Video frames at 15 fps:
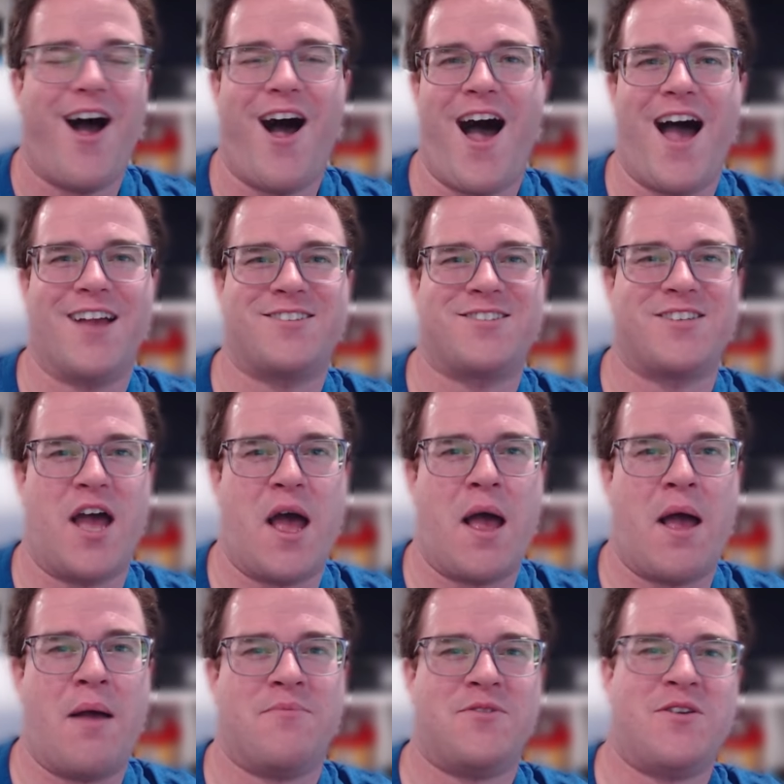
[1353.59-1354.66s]

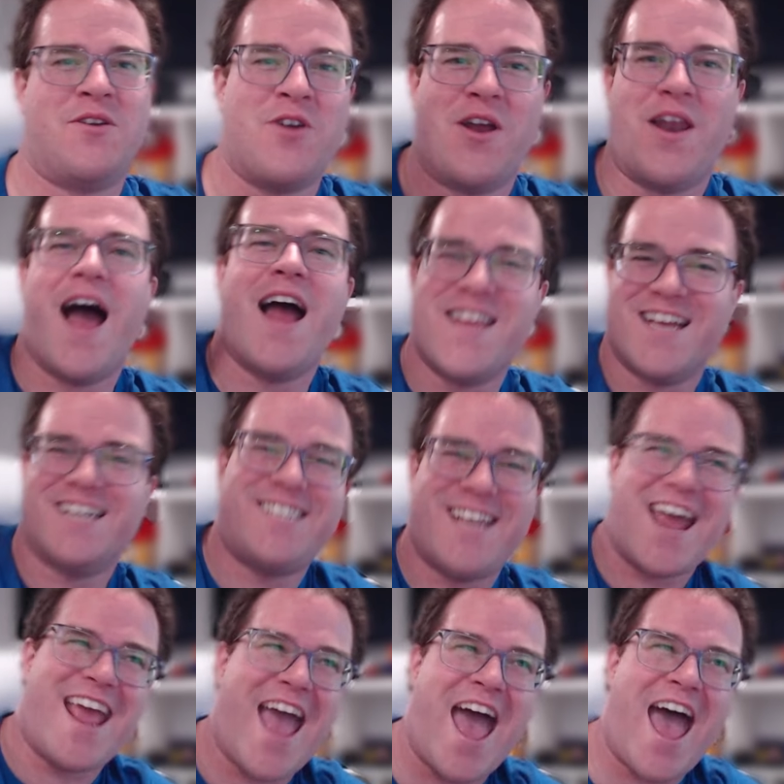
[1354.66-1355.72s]
Awesome. Good on you,
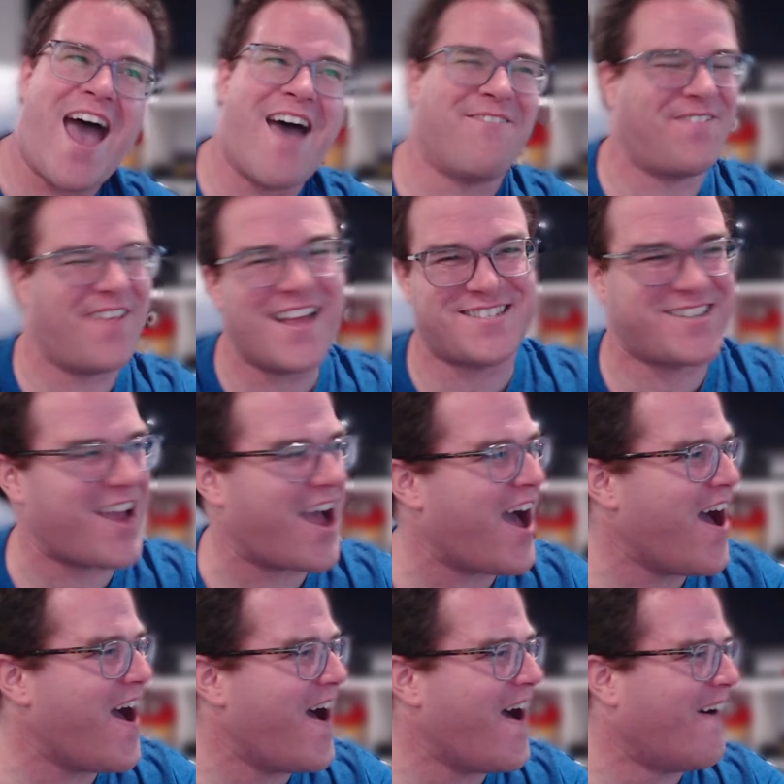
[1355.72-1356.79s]
JF. Let's
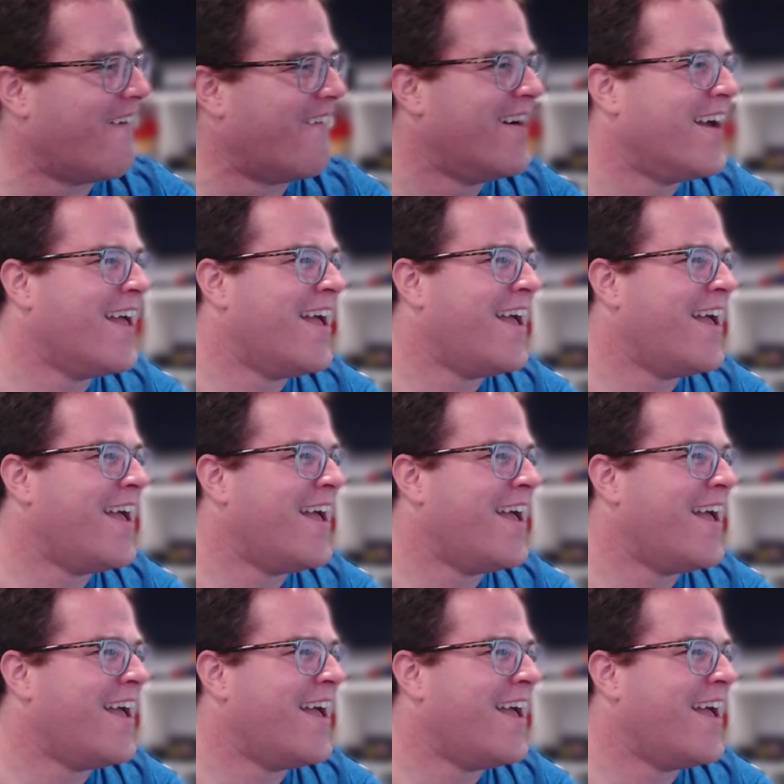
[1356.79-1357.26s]
go.